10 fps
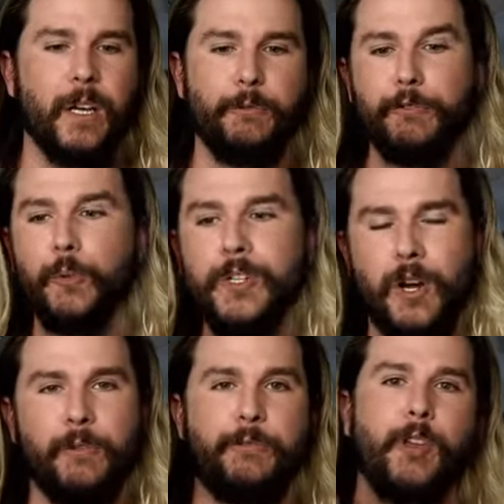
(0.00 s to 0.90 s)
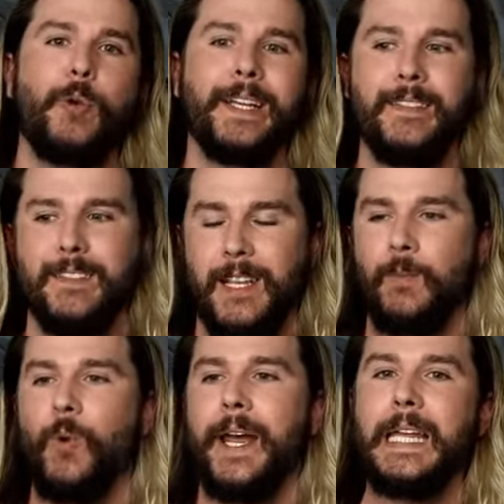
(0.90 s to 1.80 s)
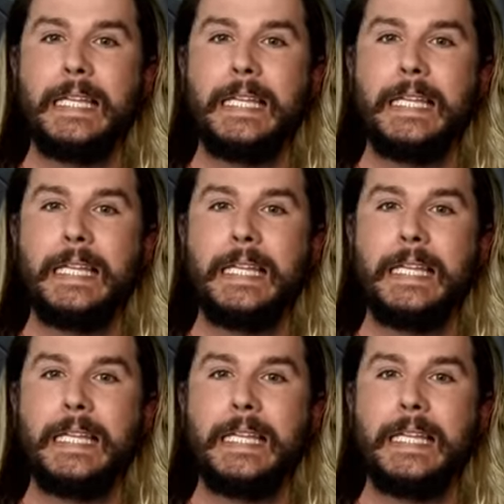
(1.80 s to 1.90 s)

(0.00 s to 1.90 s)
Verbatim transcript: fluids aren't flowing in the same way,